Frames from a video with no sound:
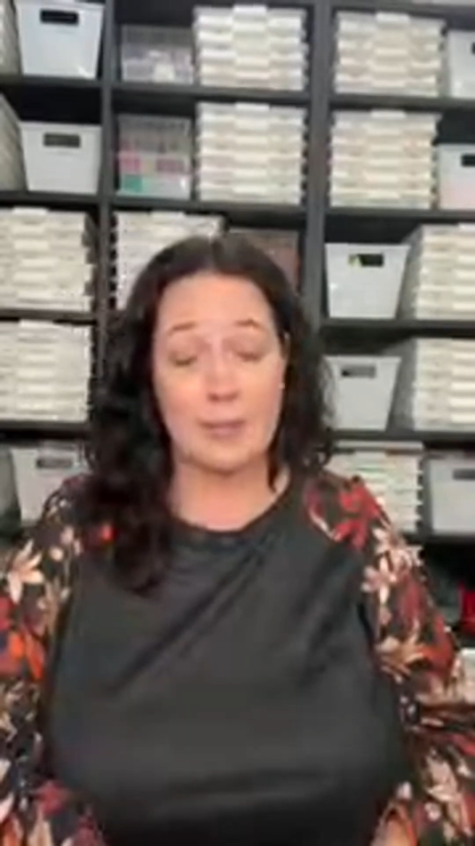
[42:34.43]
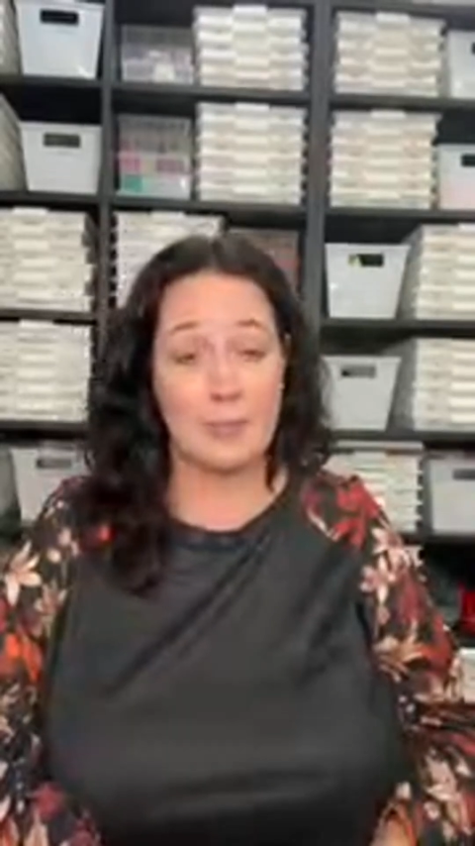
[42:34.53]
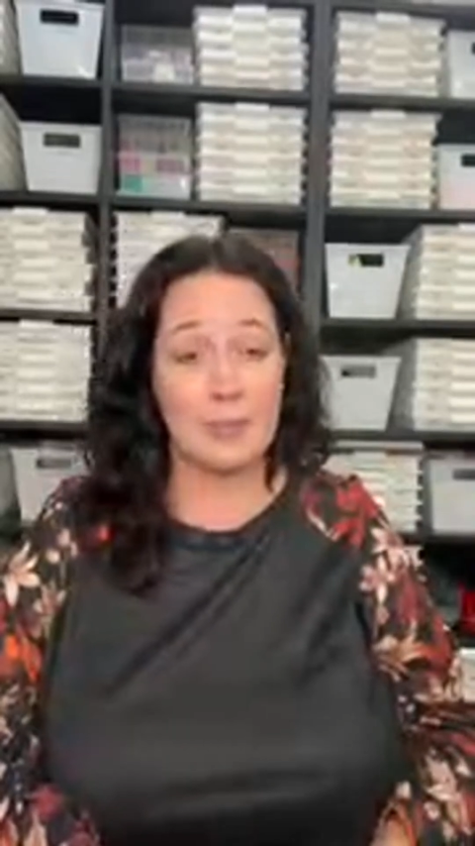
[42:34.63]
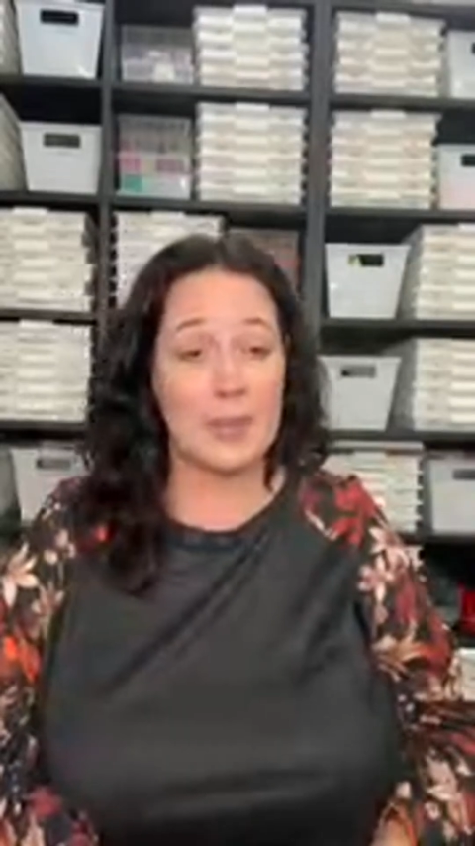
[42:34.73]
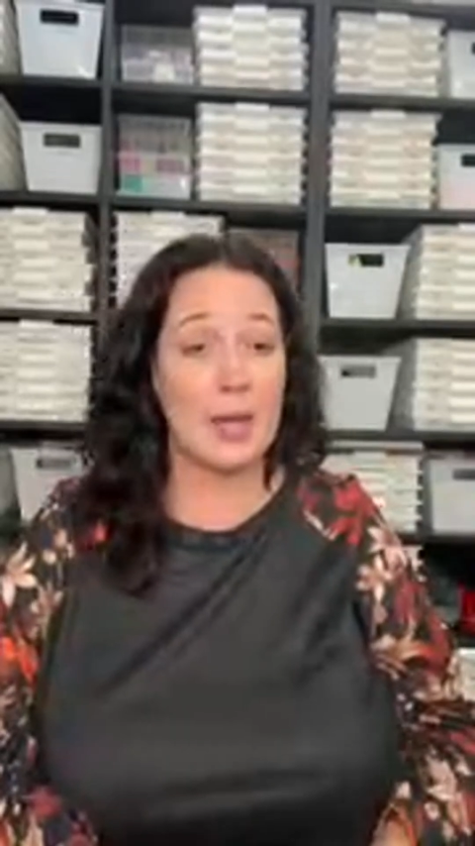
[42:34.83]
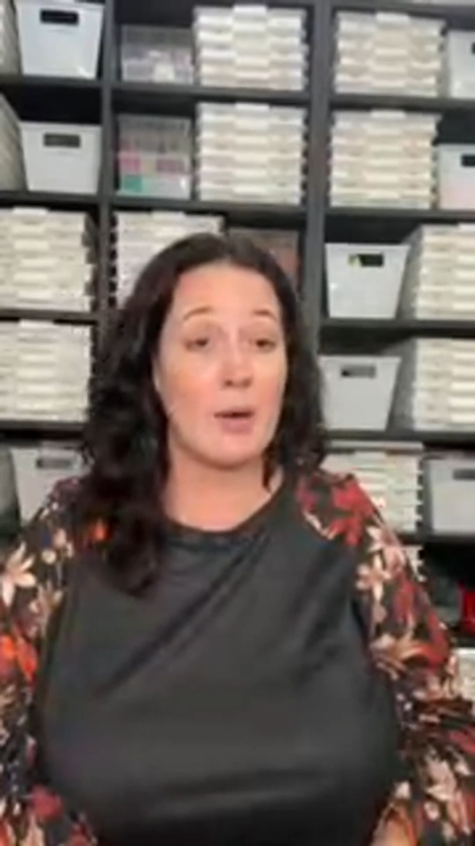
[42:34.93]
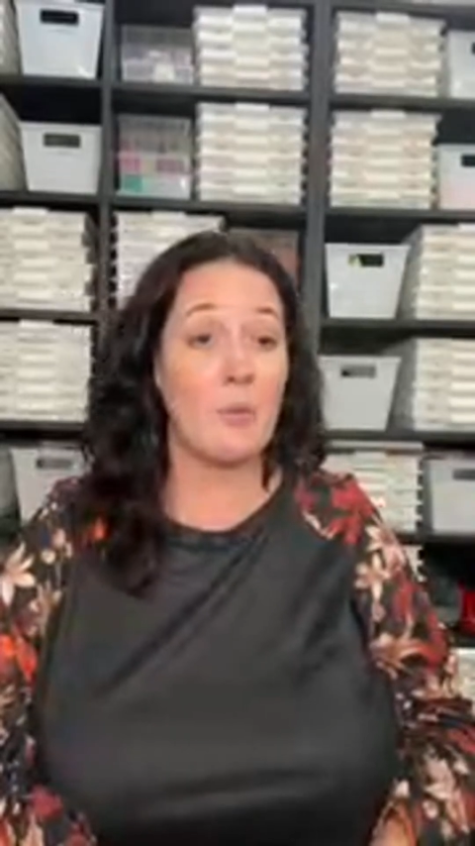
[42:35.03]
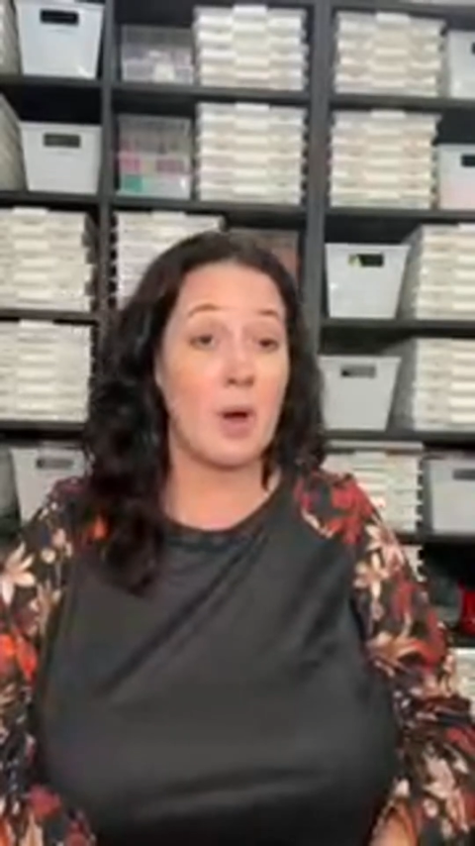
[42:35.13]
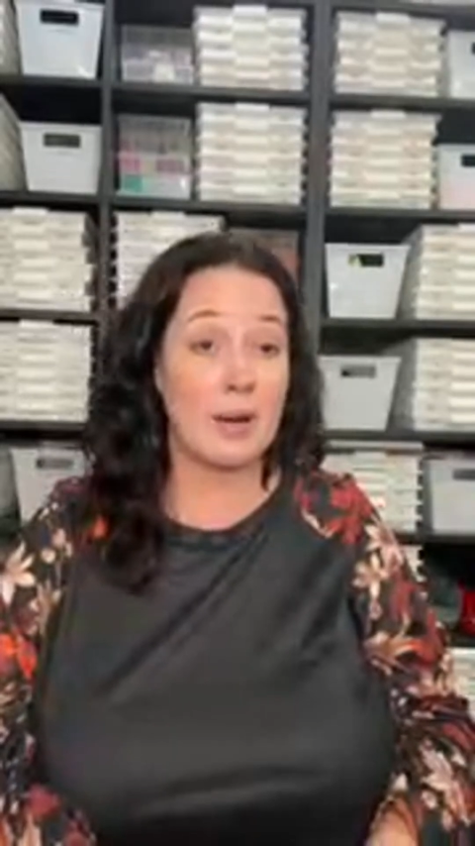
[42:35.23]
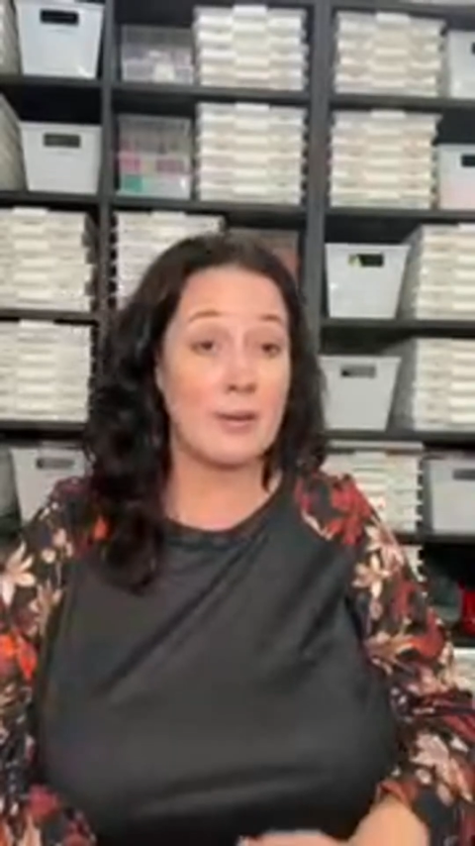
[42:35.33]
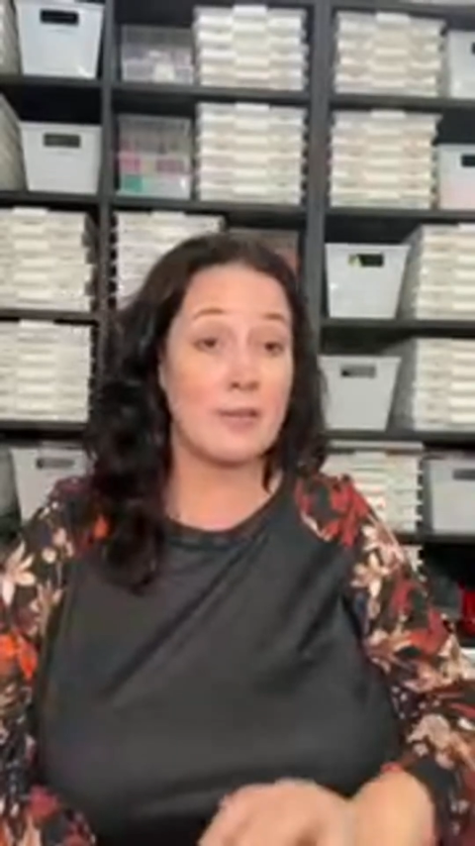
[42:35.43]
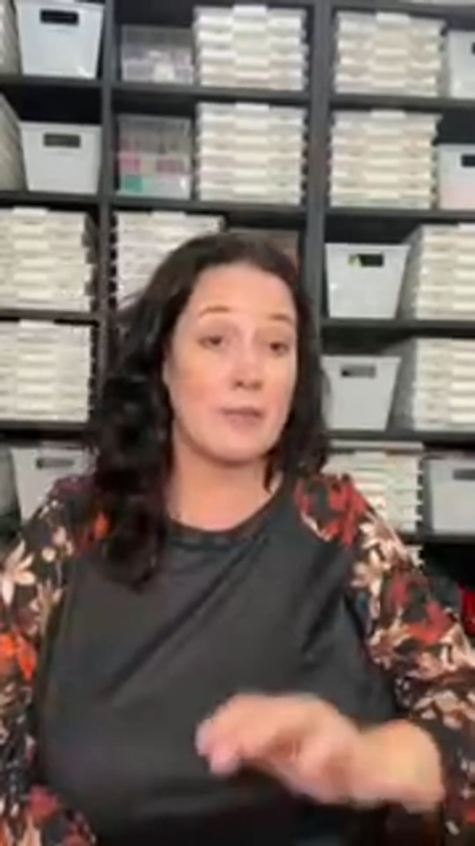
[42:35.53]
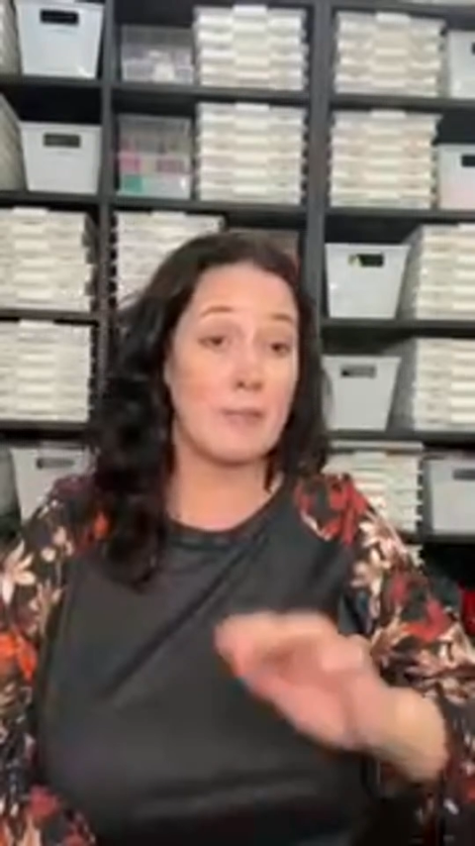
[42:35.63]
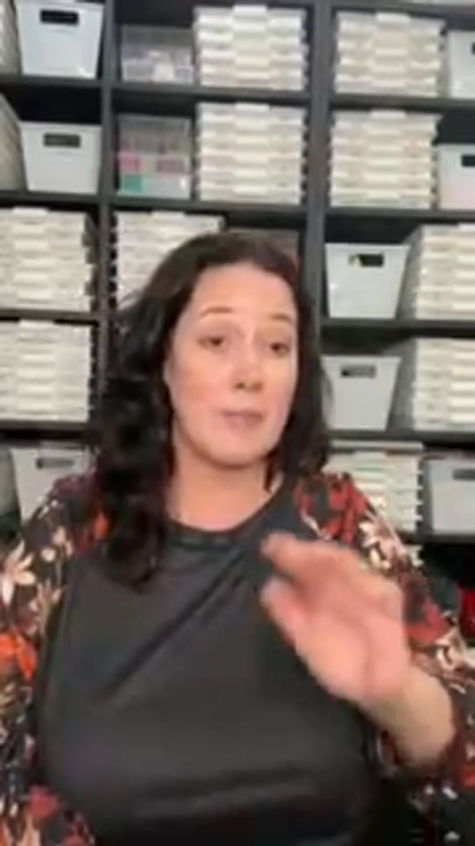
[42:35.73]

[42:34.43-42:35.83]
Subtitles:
One of Buttercup's